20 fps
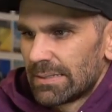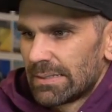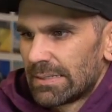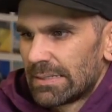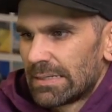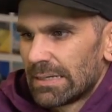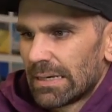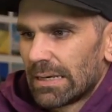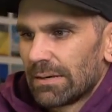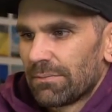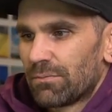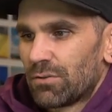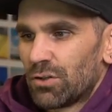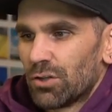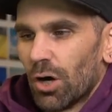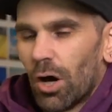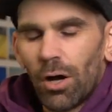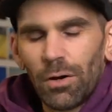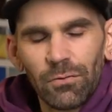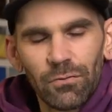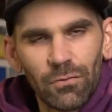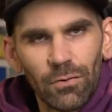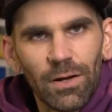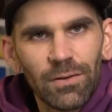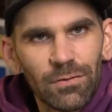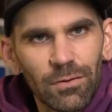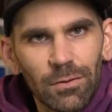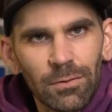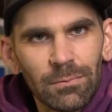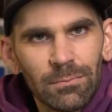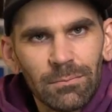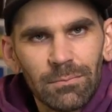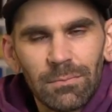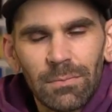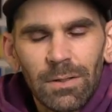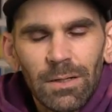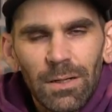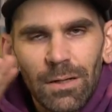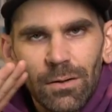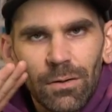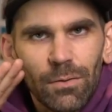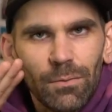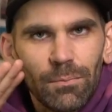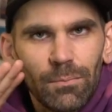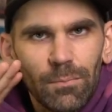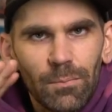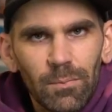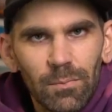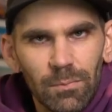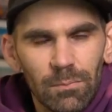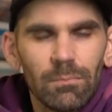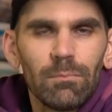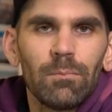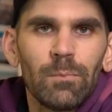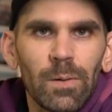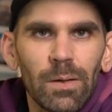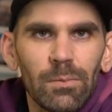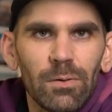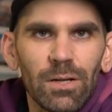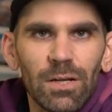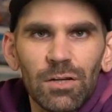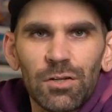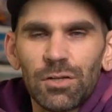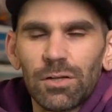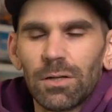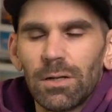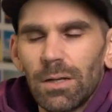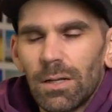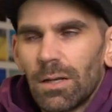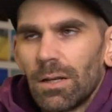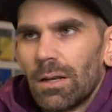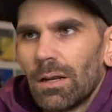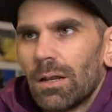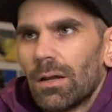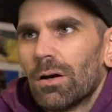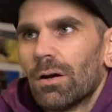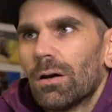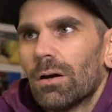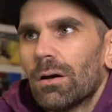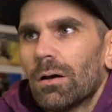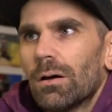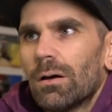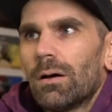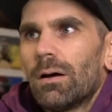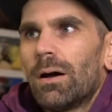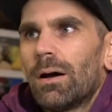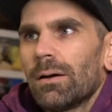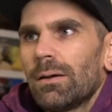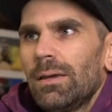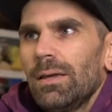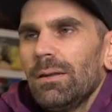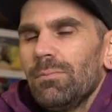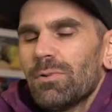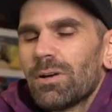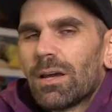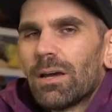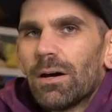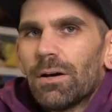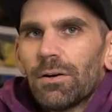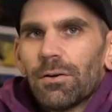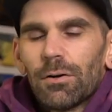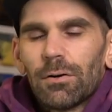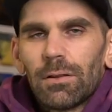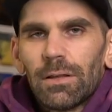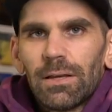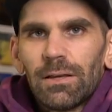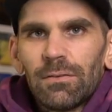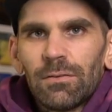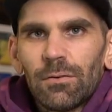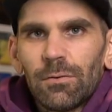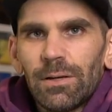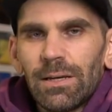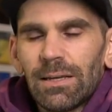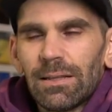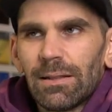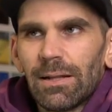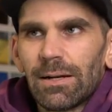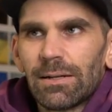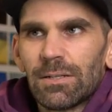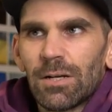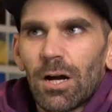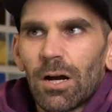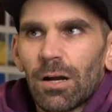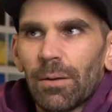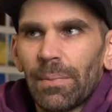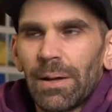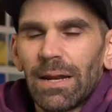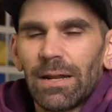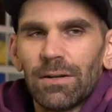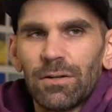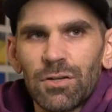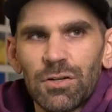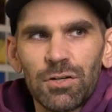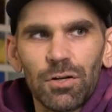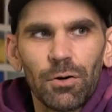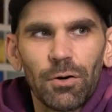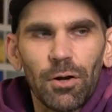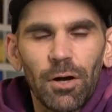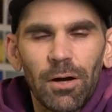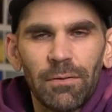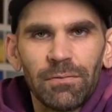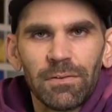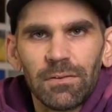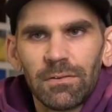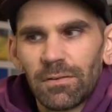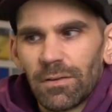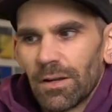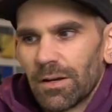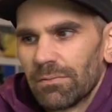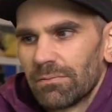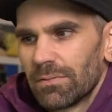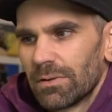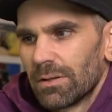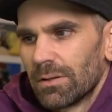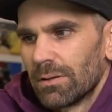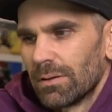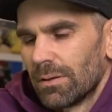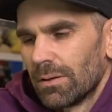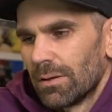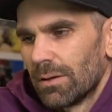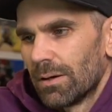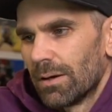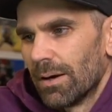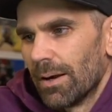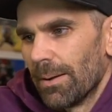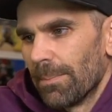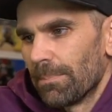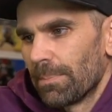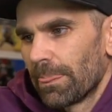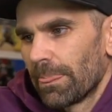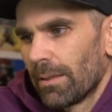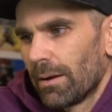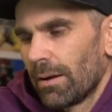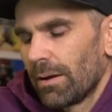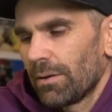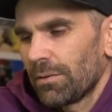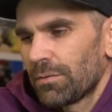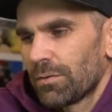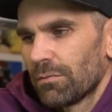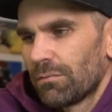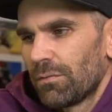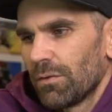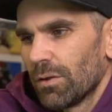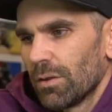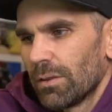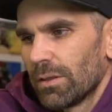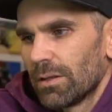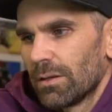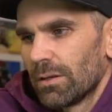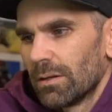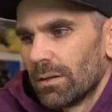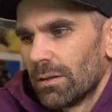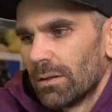to give John Dresser, PB Nation, get him a gun early so he can like talk about it and show it off and stuff. I also feel that